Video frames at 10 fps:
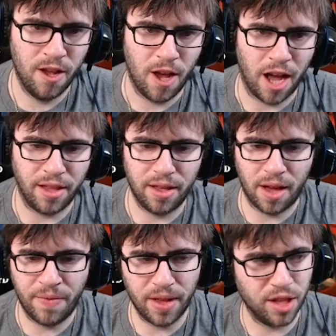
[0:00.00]
I feel
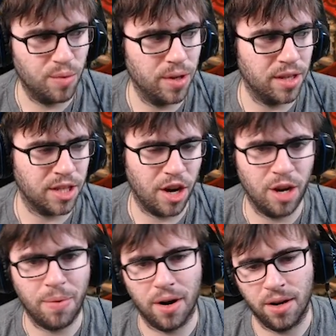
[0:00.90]
like the really scary
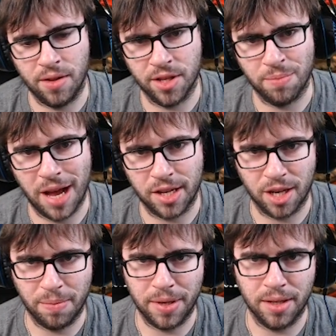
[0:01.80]
part of this
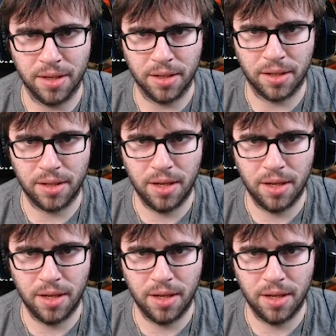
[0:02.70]
matchup is